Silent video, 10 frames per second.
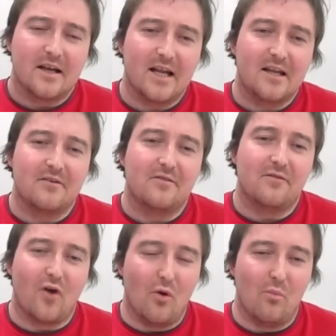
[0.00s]
can I
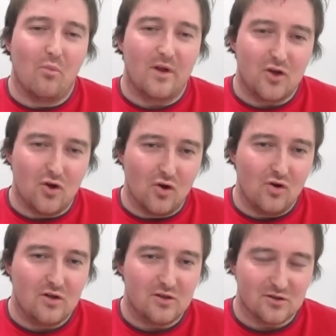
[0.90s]
confirm with
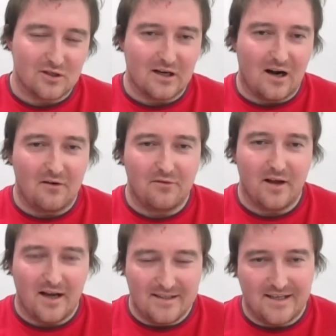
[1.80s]
you, just to
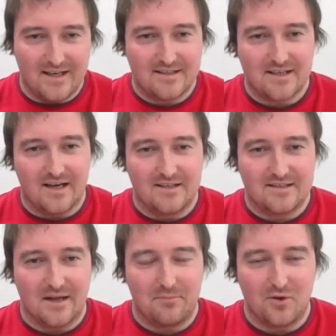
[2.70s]
clarify, I did
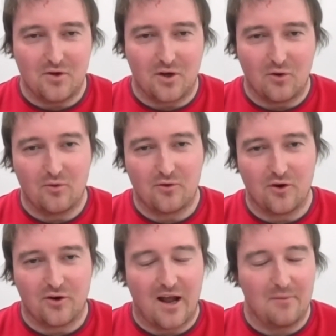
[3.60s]
sidestep you and go
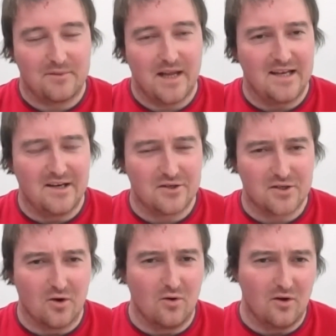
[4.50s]
through a gap 10 years
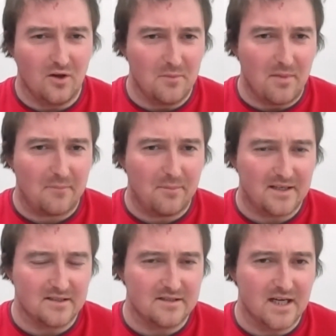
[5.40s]
ago on the back pitch at